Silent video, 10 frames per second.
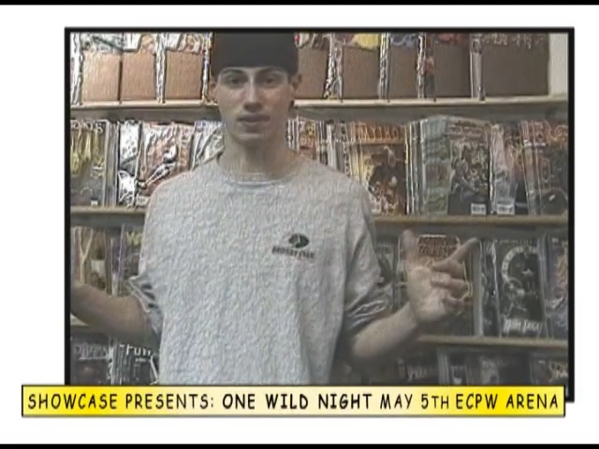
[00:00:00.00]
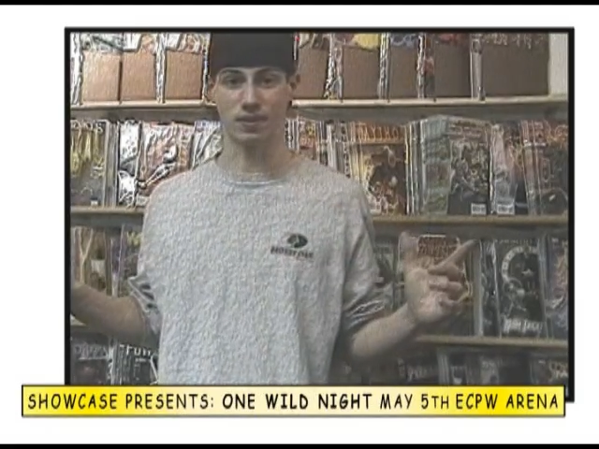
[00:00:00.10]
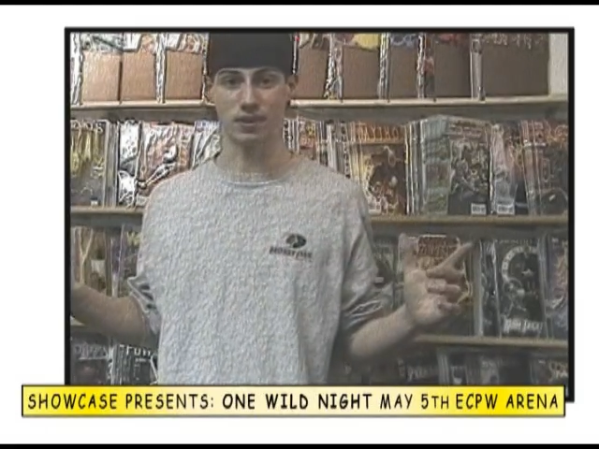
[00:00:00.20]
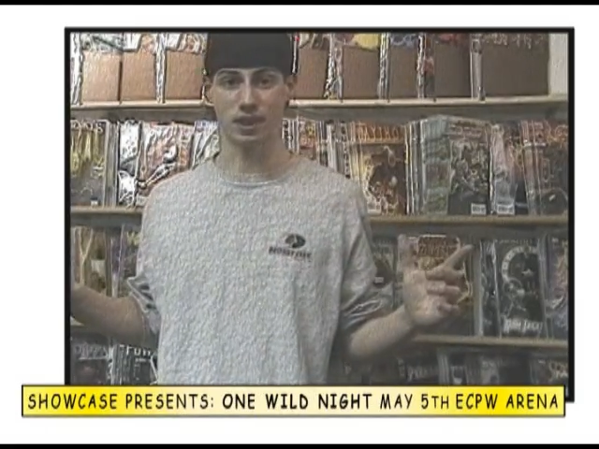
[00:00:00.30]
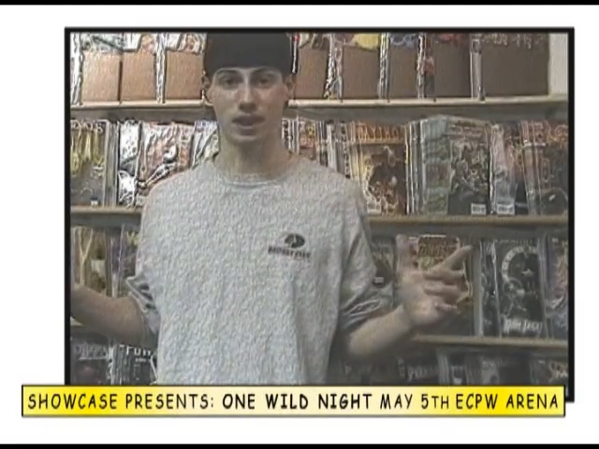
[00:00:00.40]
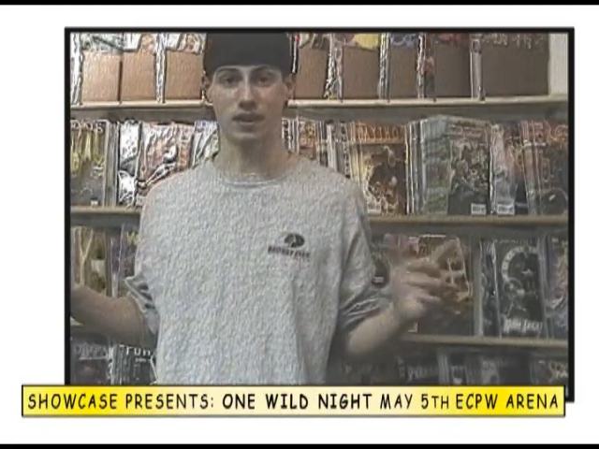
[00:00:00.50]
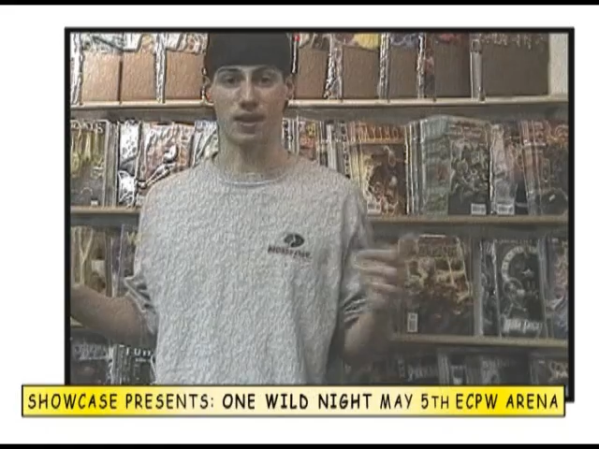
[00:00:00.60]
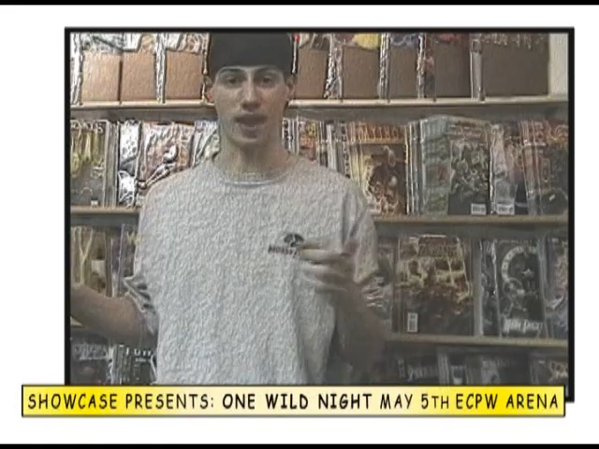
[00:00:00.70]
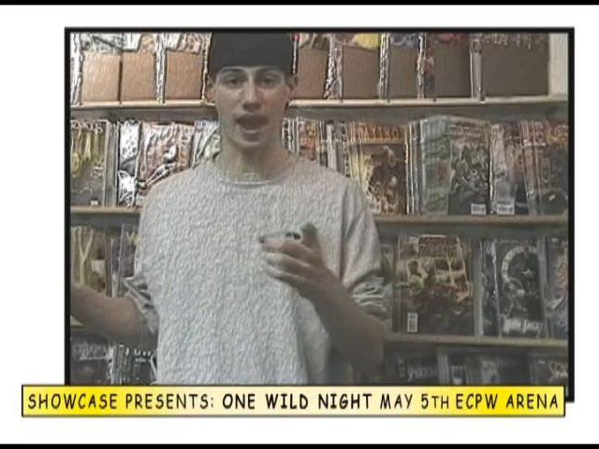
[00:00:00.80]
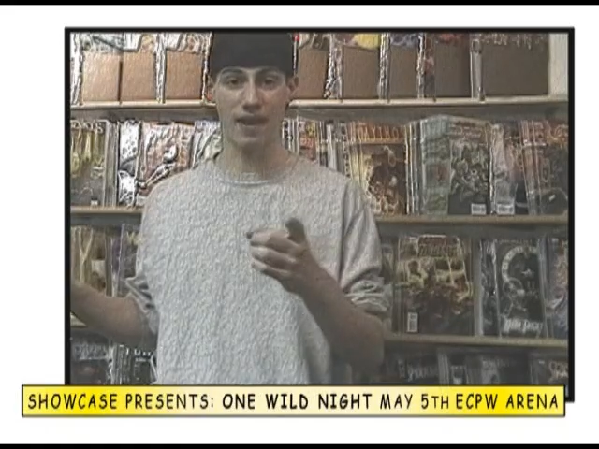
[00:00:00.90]
Now
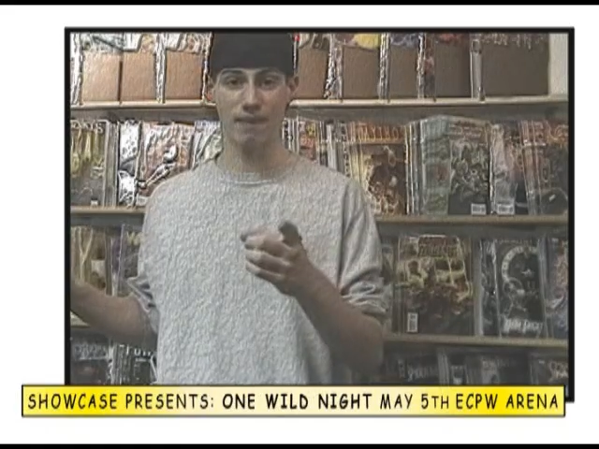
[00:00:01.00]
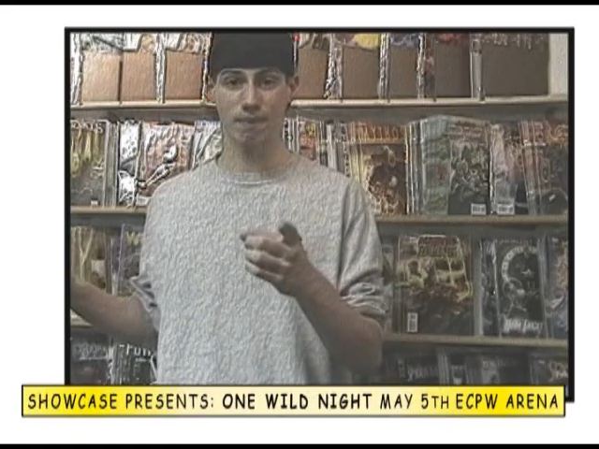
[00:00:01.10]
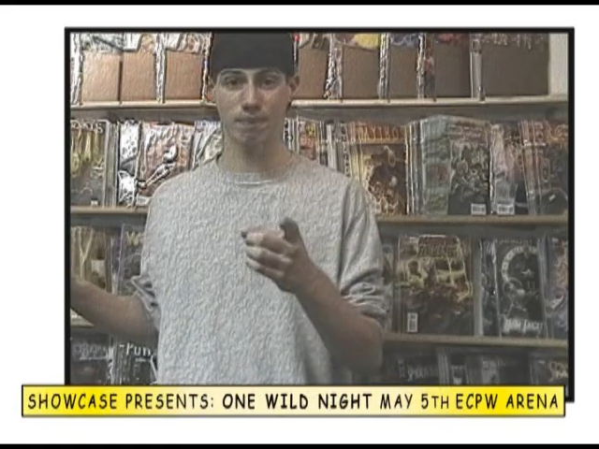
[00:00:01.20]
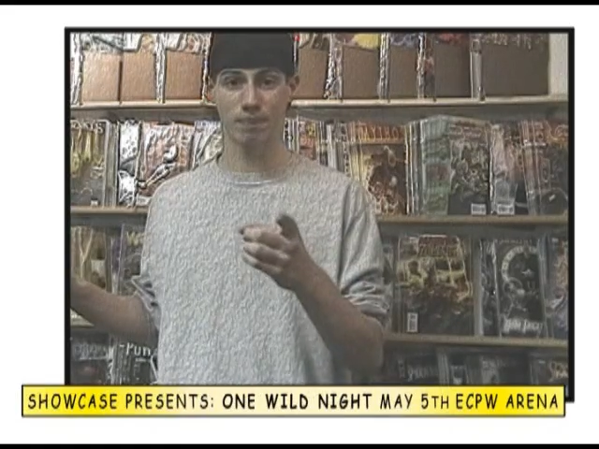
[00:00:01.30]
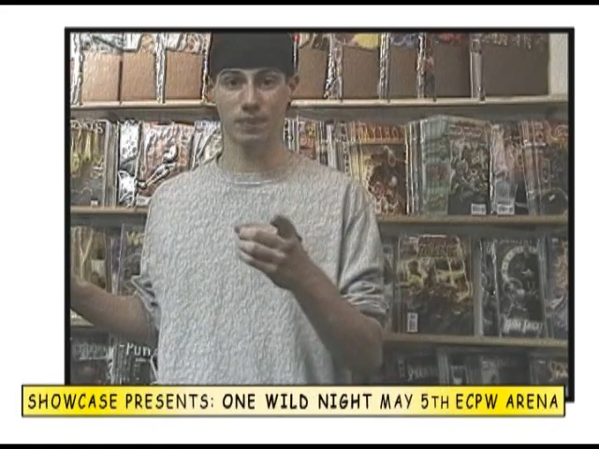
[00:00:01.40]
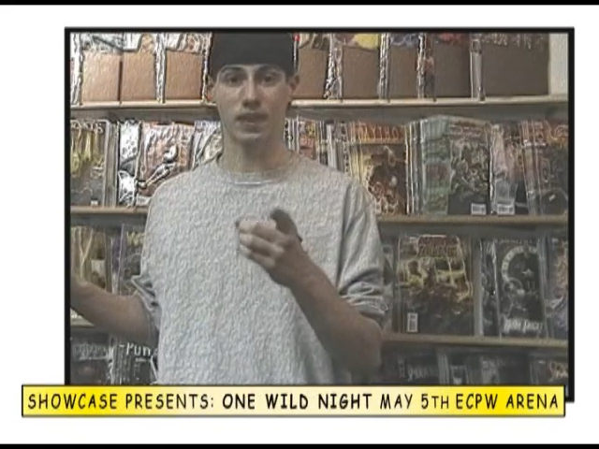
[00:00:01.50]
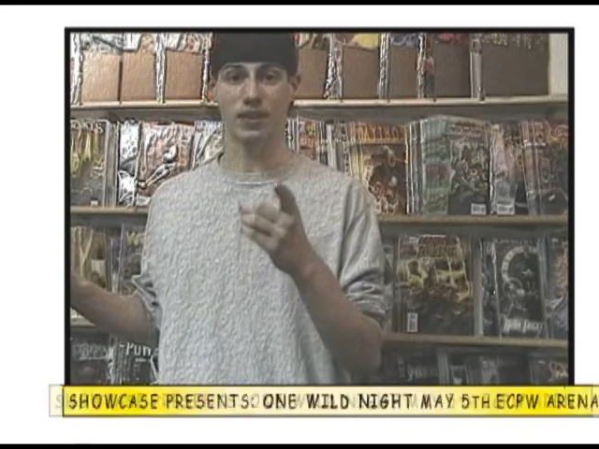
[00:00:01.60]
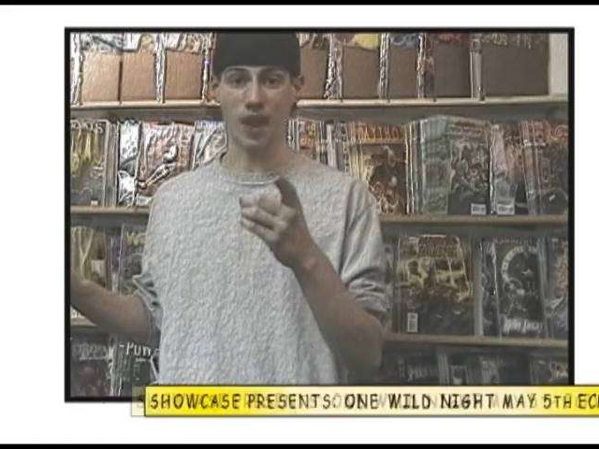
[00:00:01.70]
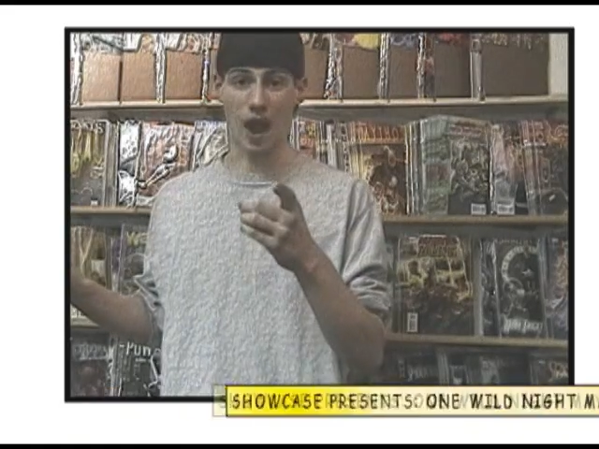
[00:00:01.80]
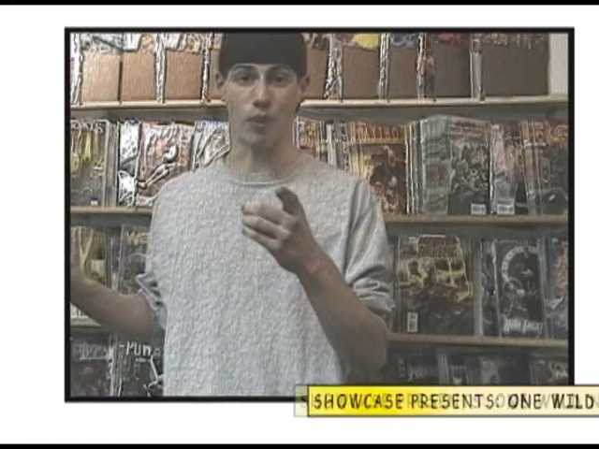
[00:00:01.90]
that,
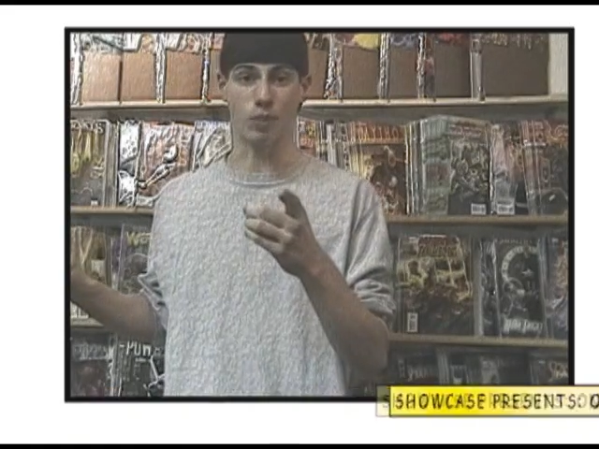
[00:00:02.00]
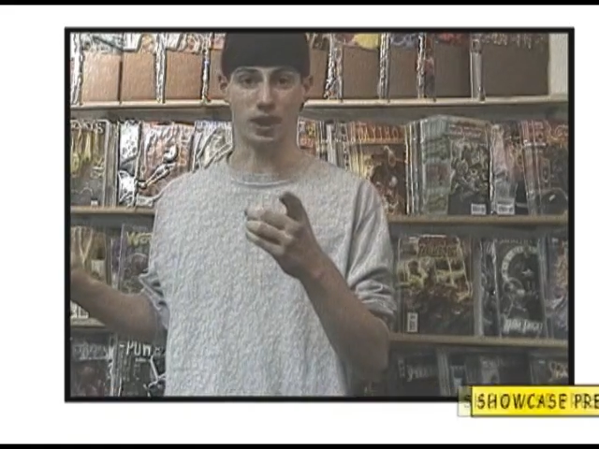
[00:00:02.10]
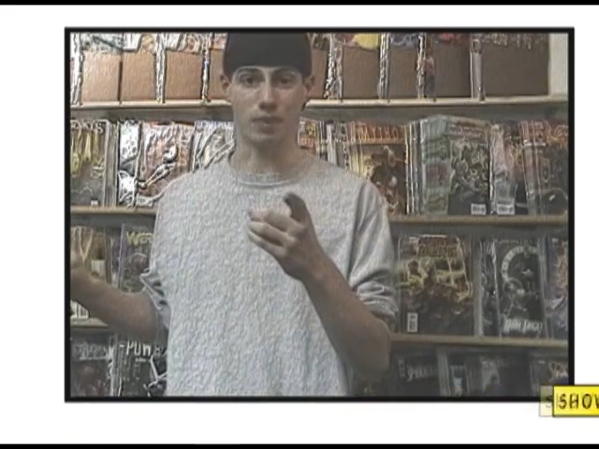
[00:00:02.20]
that would be